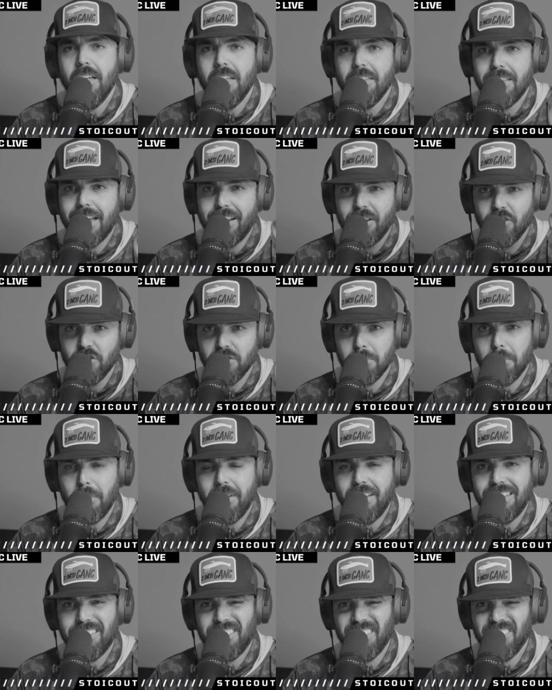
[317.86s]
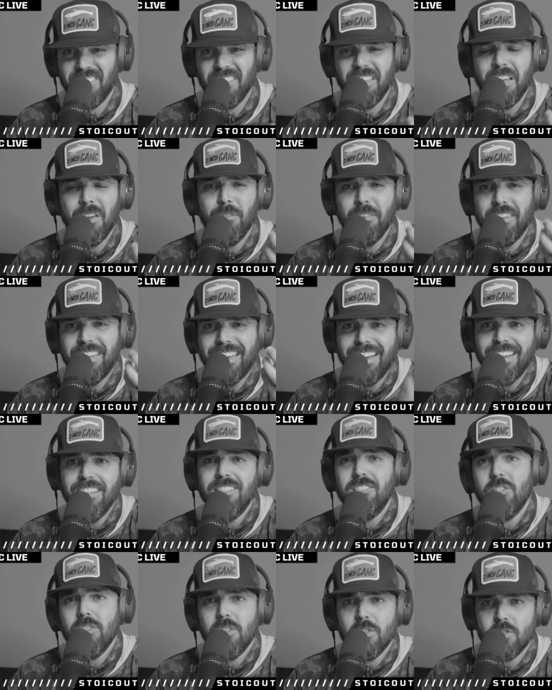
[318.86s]
that you're spending just to even
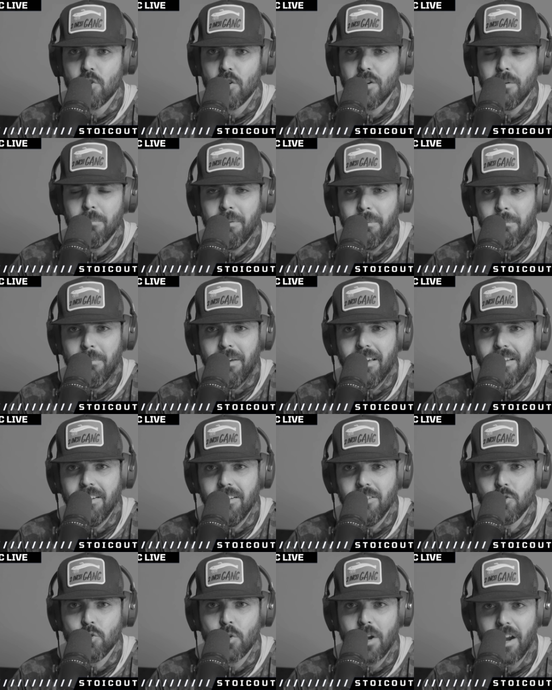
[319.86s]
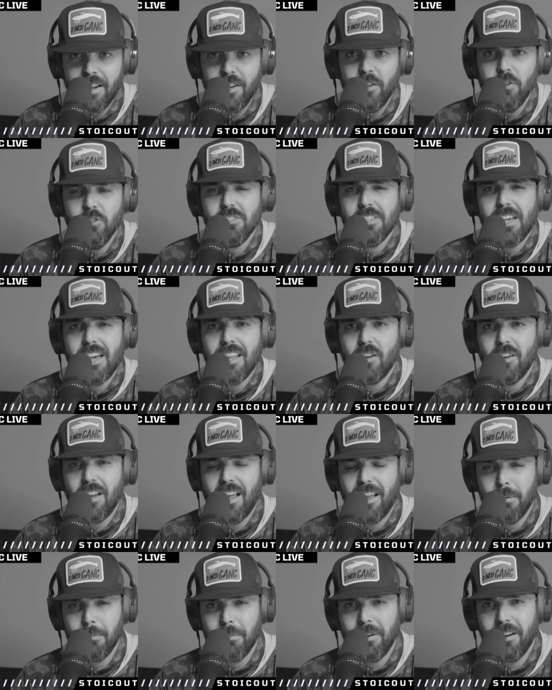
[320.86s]
enter the tournament, man. Try to use lighter
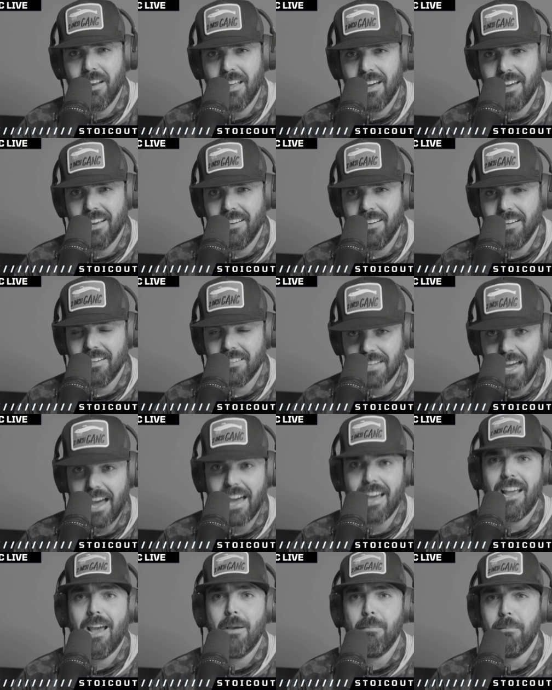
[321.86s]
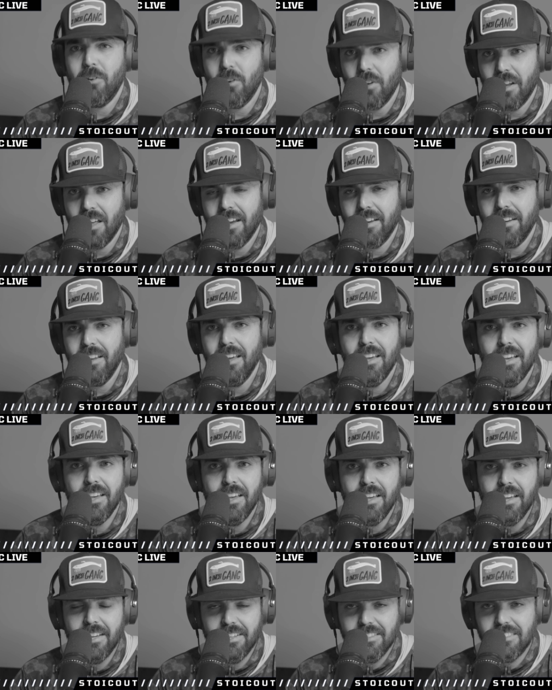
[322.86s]
diameter line, diameter line,
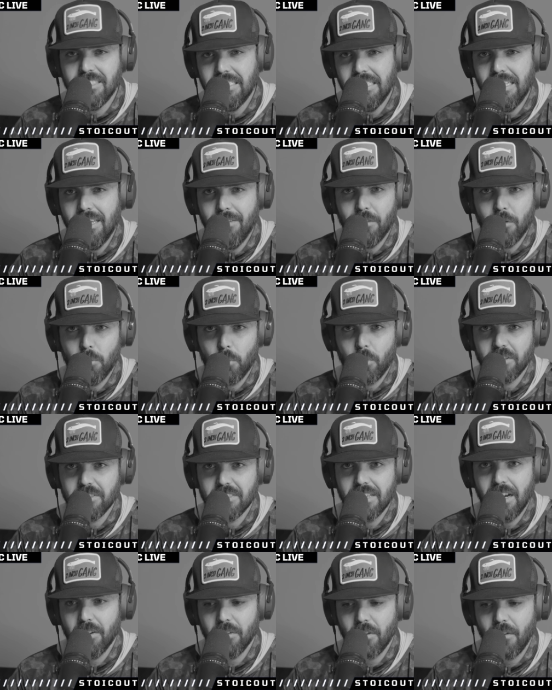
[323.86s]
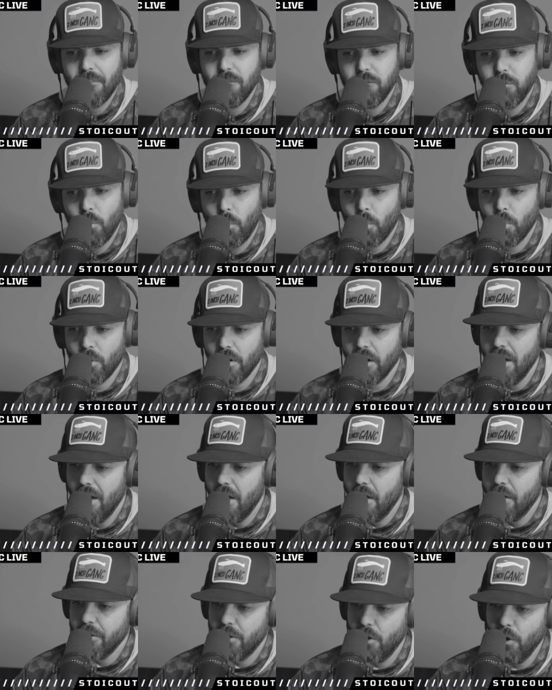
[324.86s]
and see if it works out for
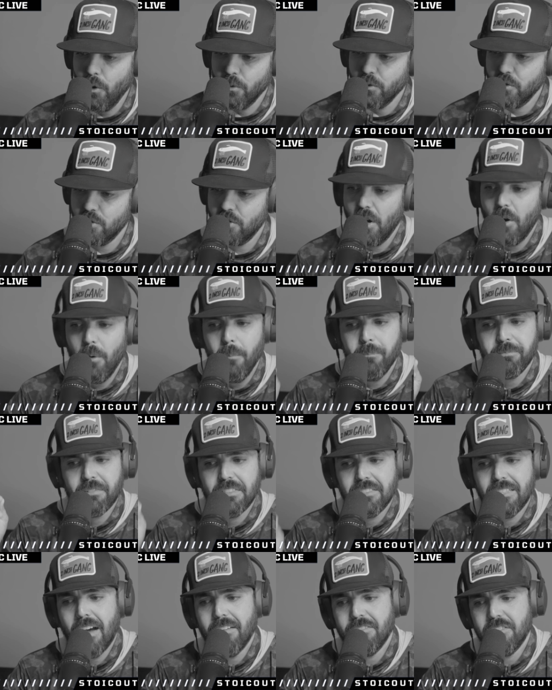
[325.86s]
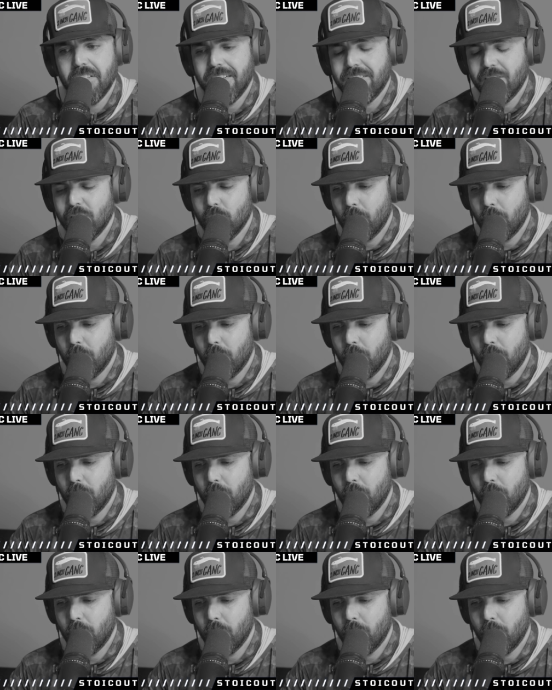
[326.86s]
you. So, South Texas